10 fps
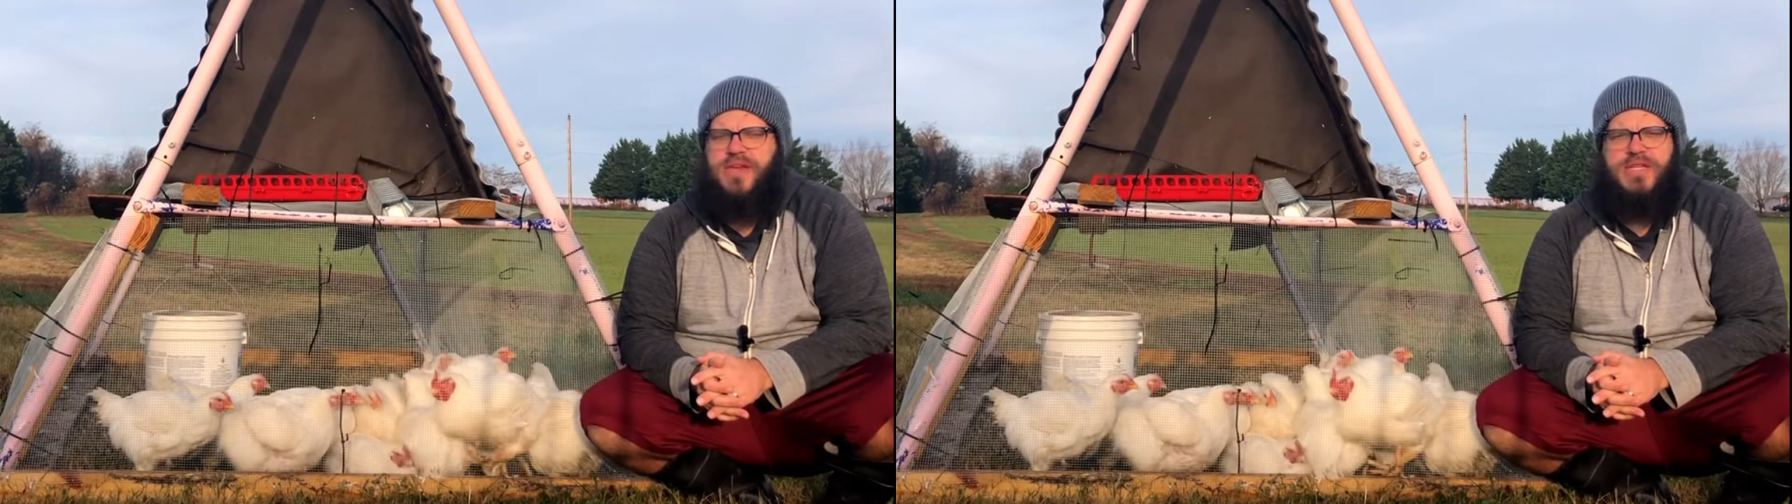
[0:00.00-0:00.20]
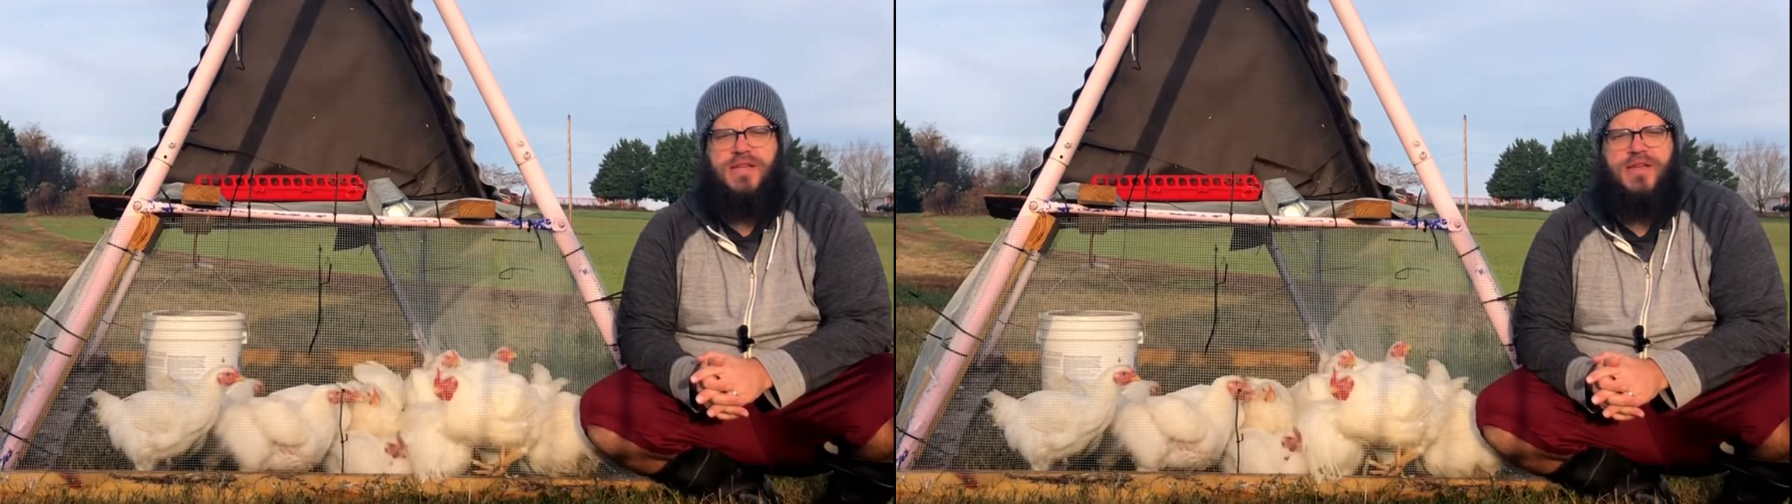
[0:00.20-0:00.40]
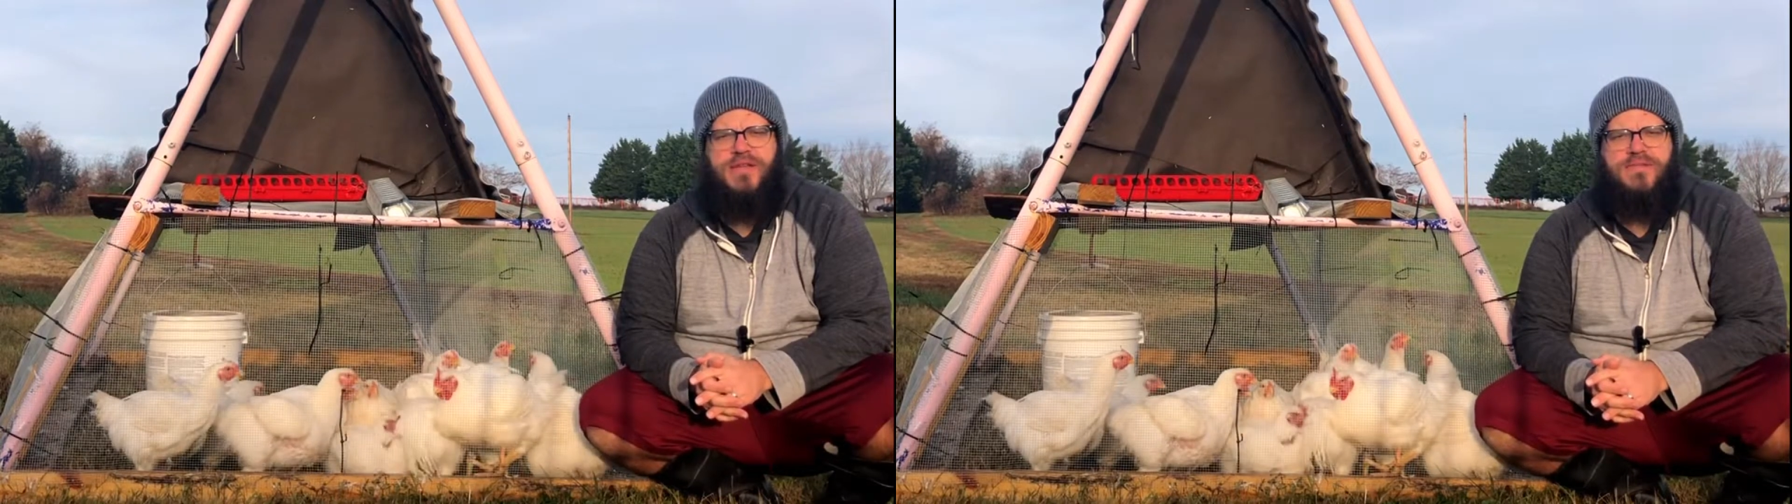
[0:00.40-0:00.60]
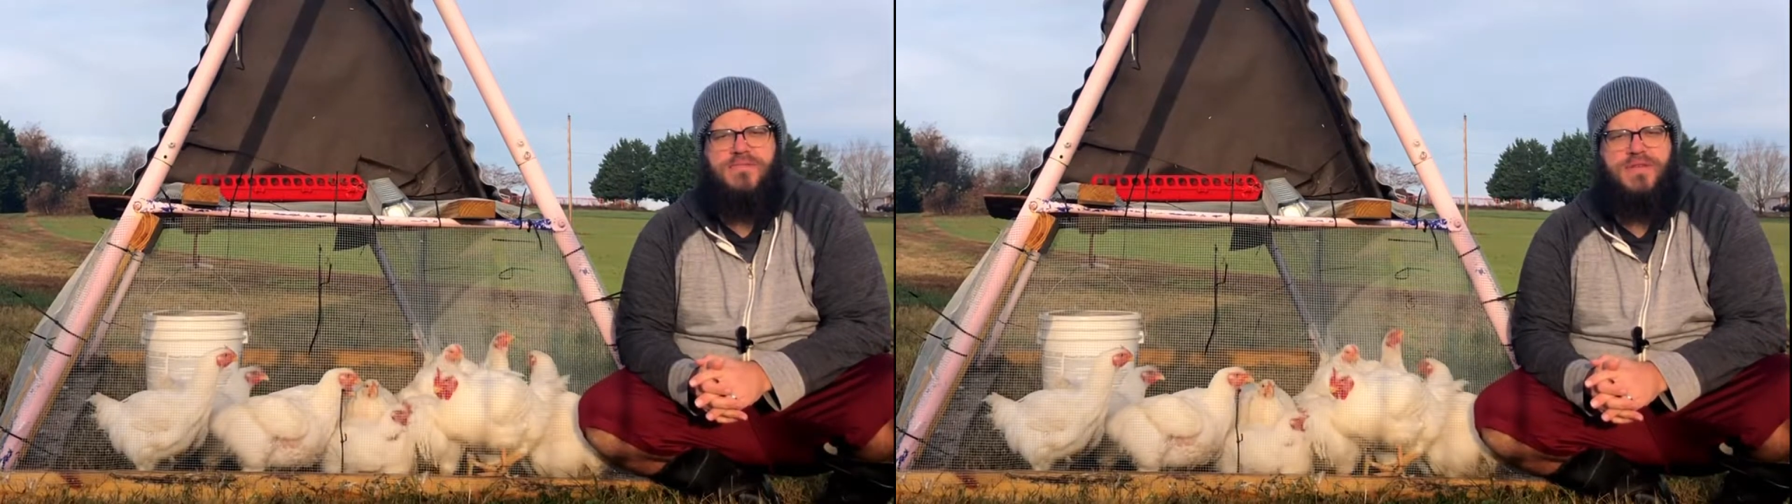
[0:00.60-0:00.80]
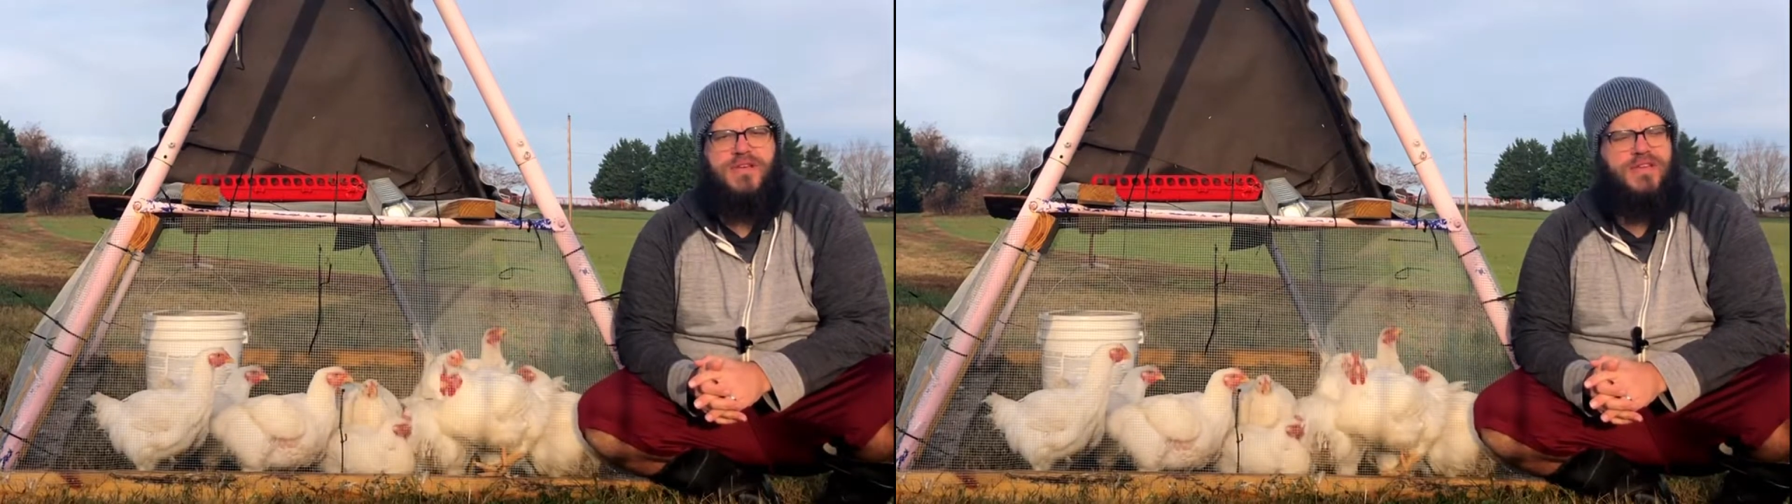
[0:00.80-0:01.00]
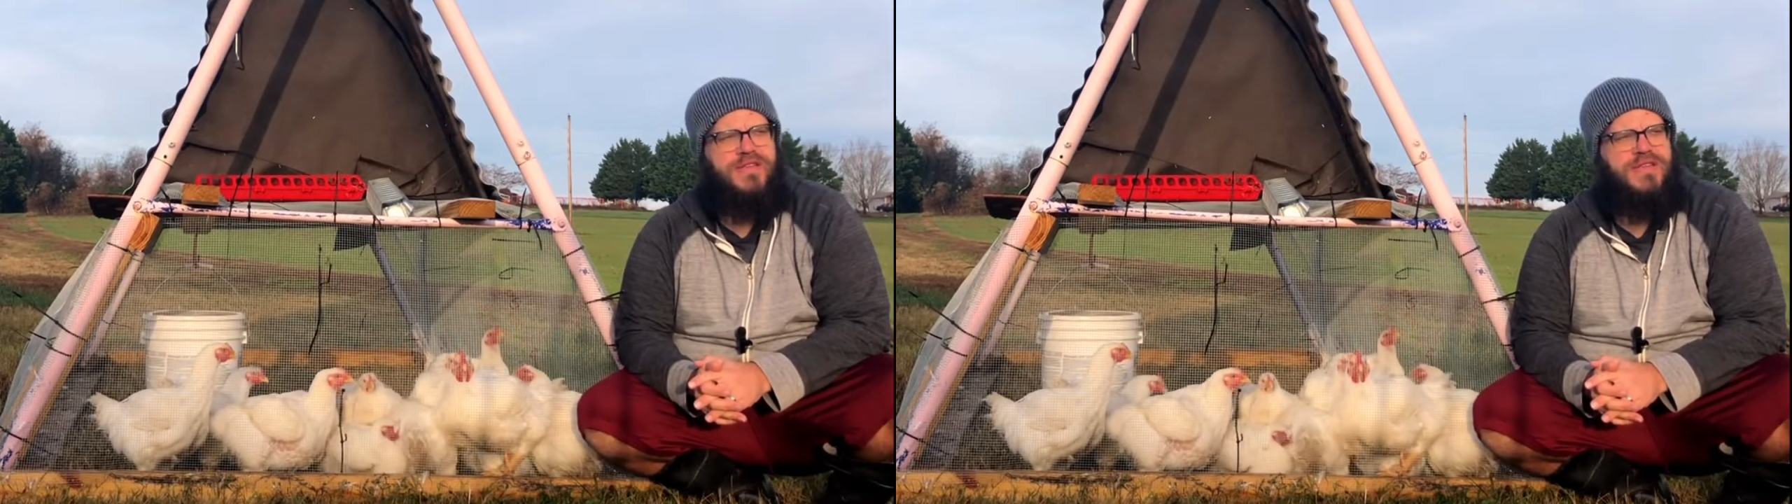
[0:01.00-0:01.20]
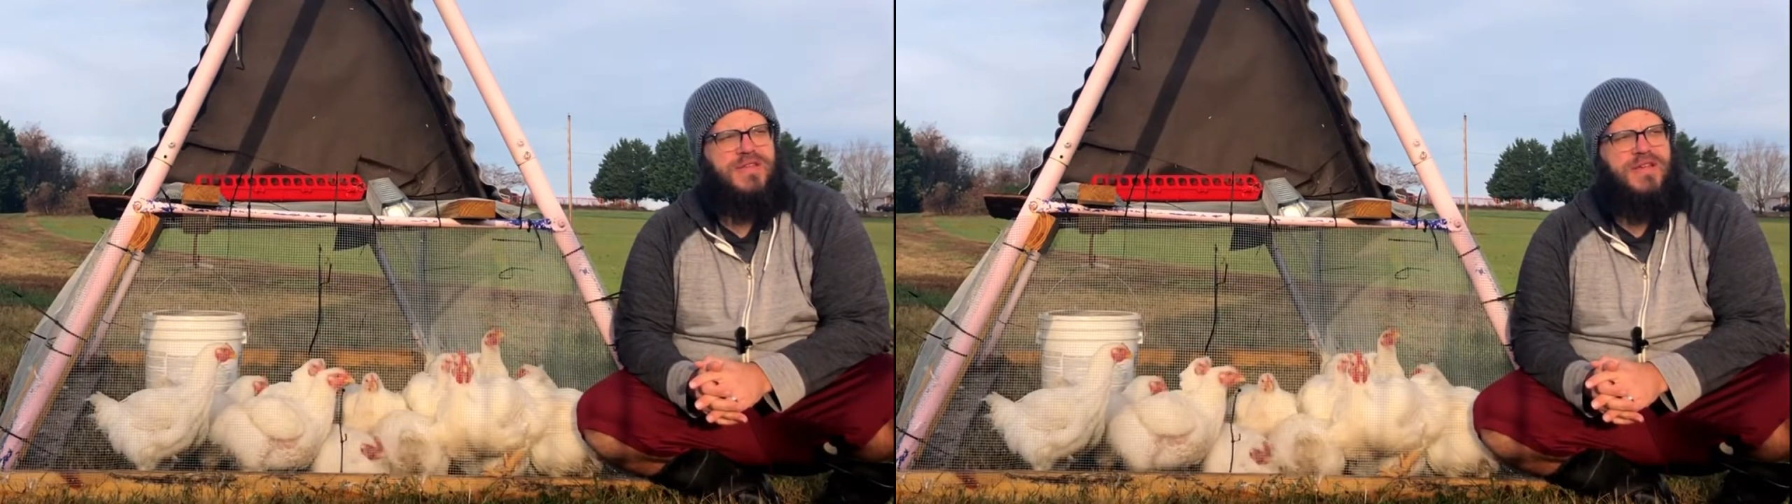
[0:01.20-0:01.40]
case I need it, because